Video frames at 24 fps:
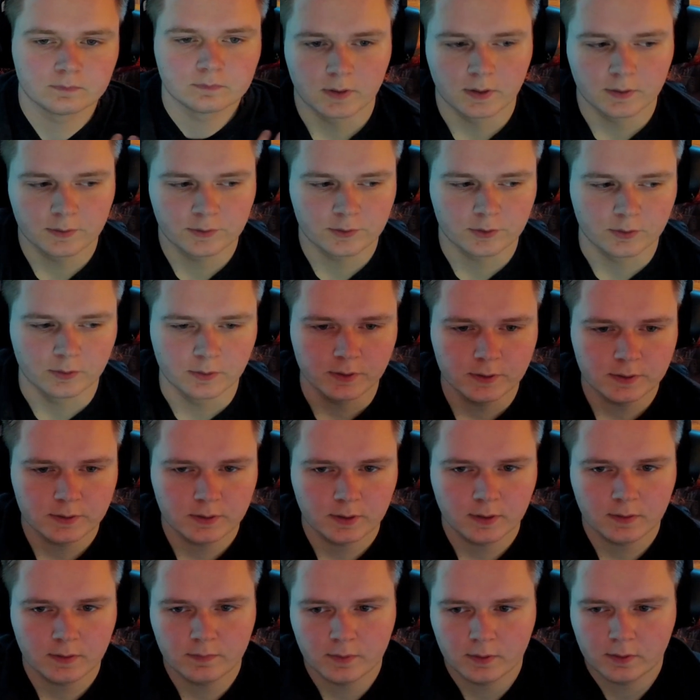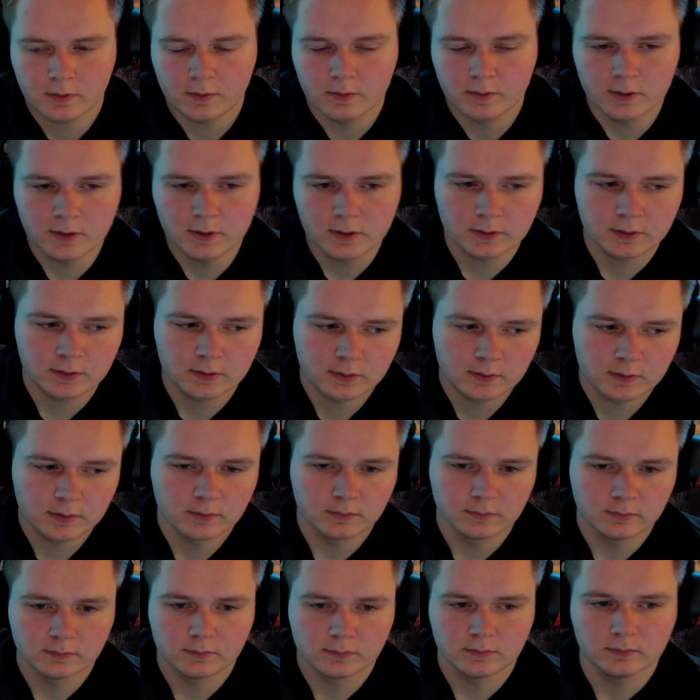Was their choice to give their quirks?